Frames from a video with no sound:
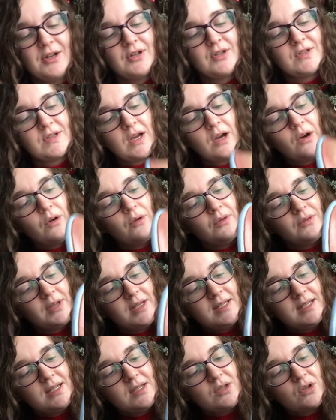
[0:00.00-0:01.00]
So
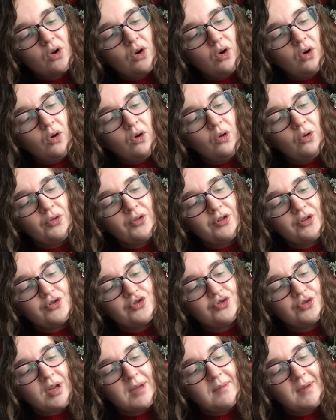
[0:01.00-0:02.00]
this is called
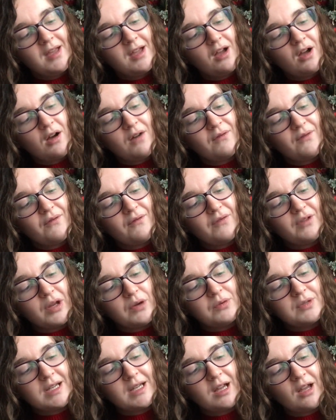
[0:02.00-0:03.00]
Dreaming of
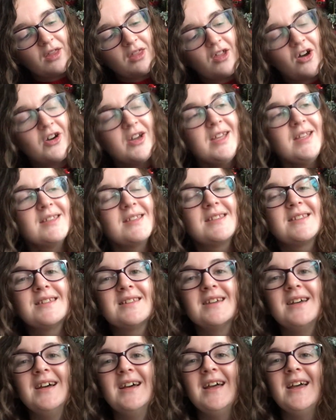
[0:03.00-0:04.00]
Floating
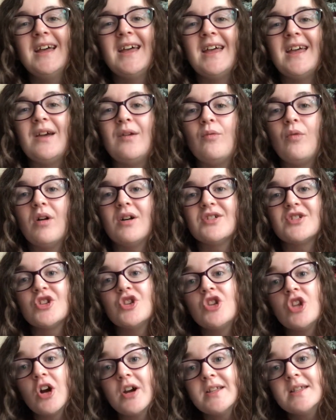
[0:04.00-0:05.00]
Lights. It was
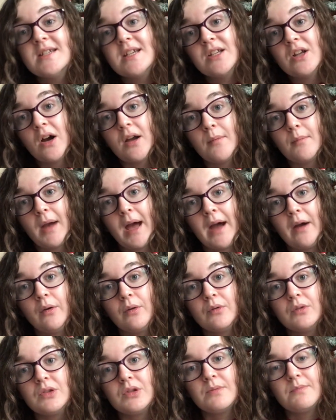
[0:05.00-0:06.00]

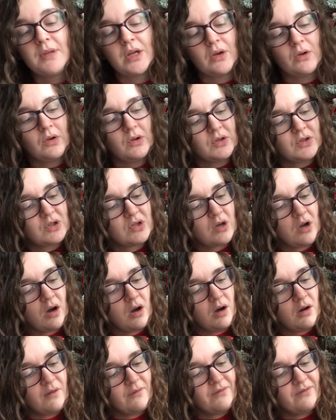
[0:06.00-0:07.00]
£99 because
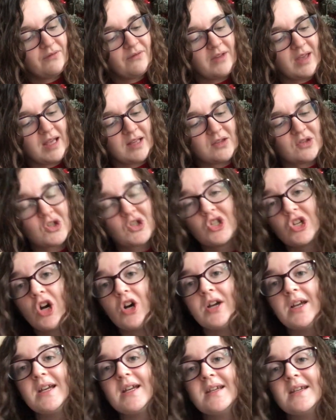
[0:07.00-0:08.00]
of its
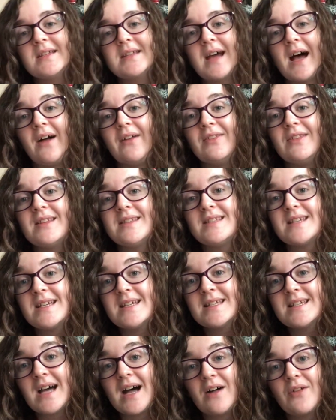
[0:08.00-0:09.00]
size and the
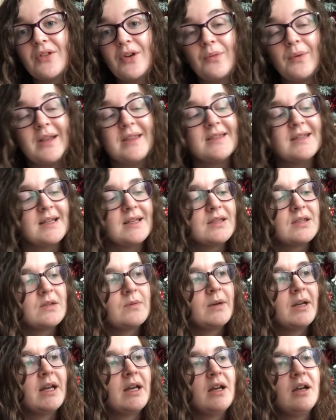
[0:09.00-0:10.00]
detail that went
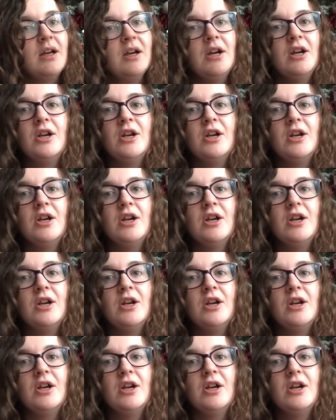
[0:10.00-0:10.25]
into it.